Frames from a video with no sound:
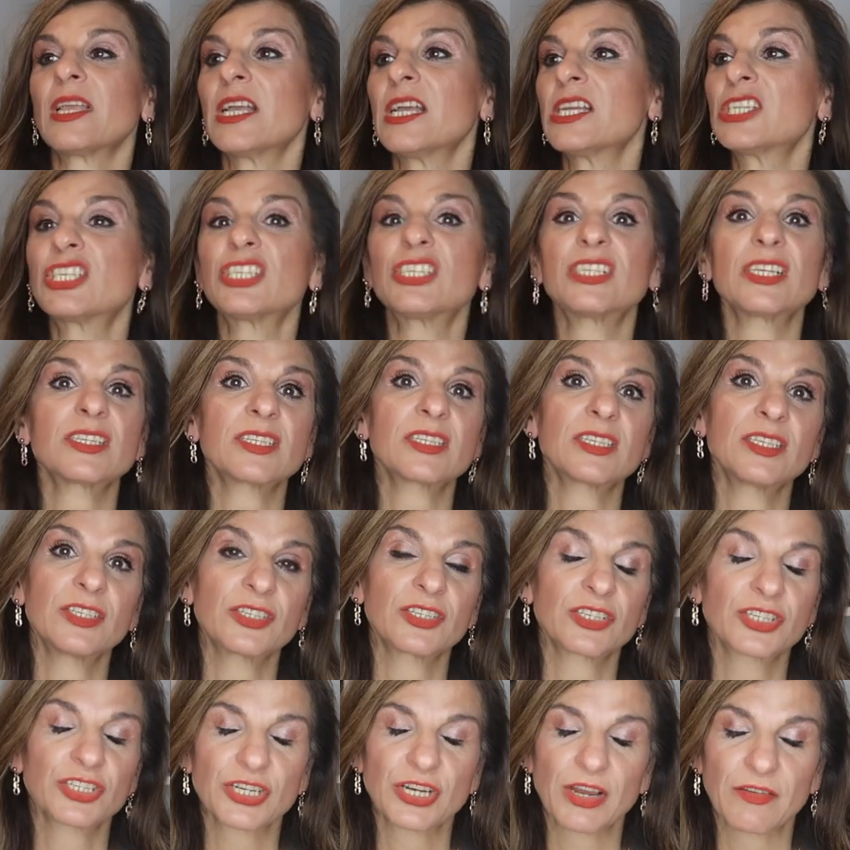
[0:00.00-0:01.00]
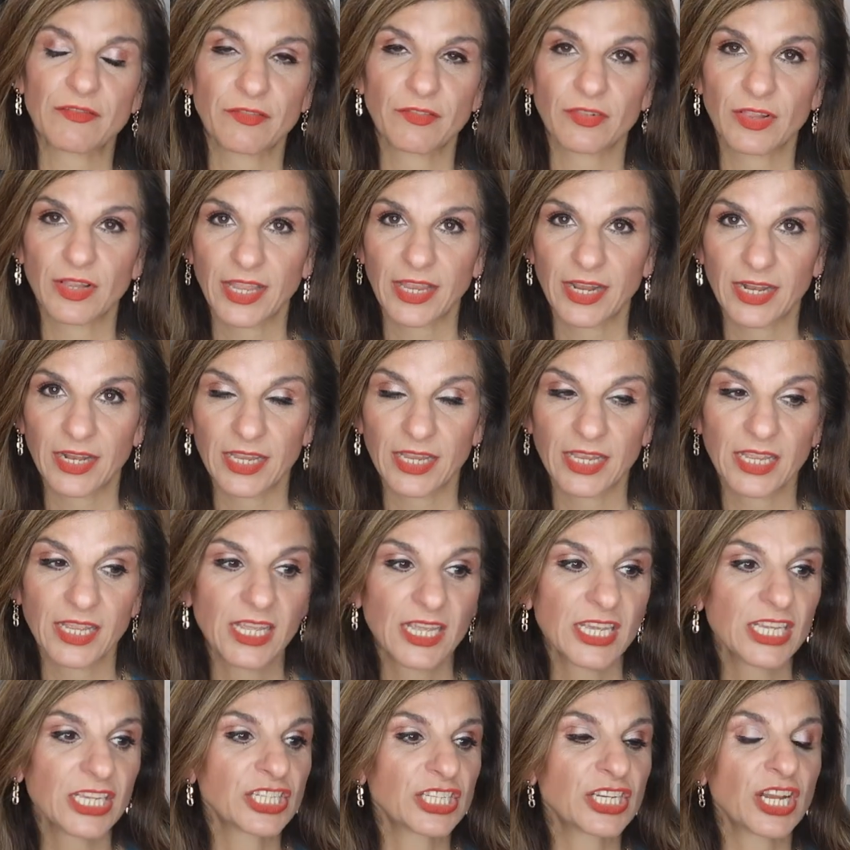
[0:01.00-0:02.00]
She doesn't travel lightly.
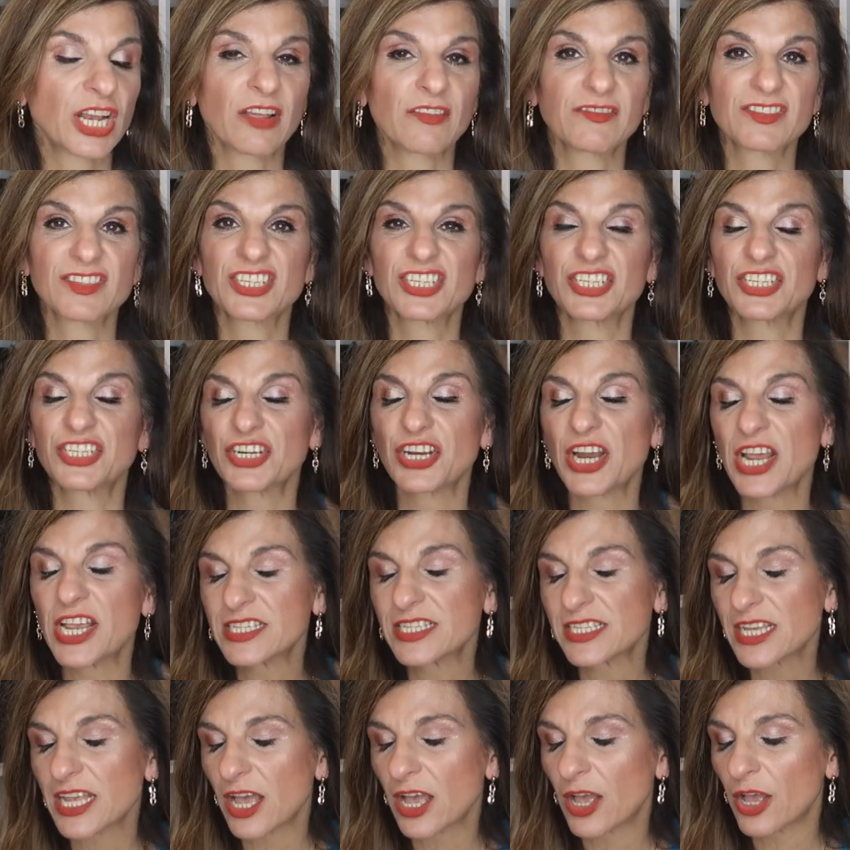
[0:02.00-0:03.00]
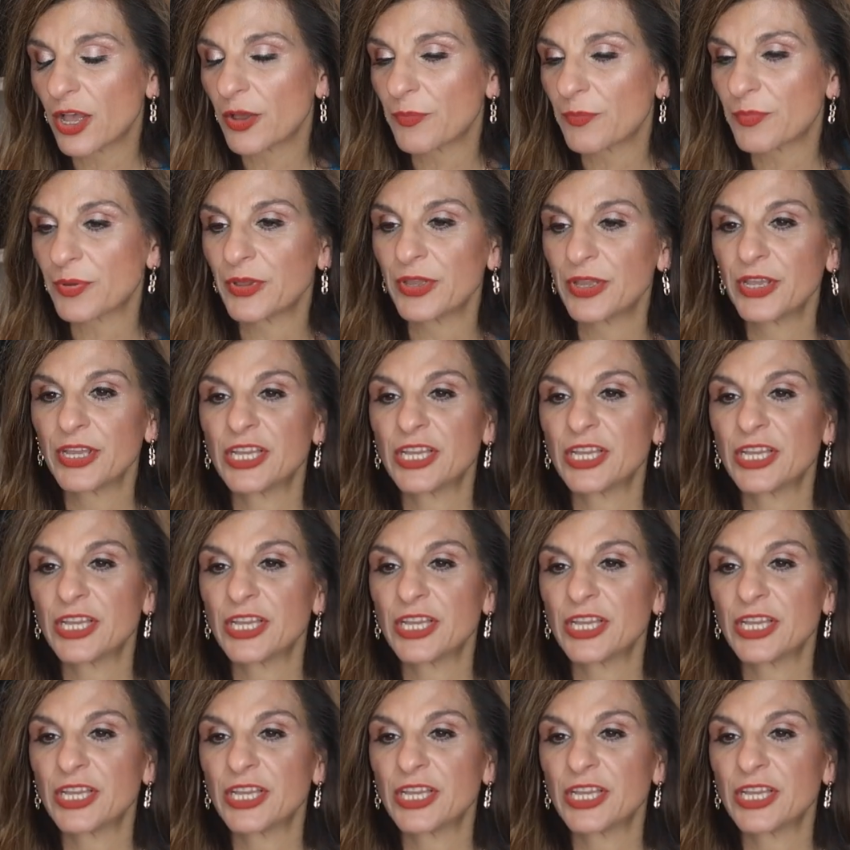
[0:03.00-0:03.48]
She loves to dress up.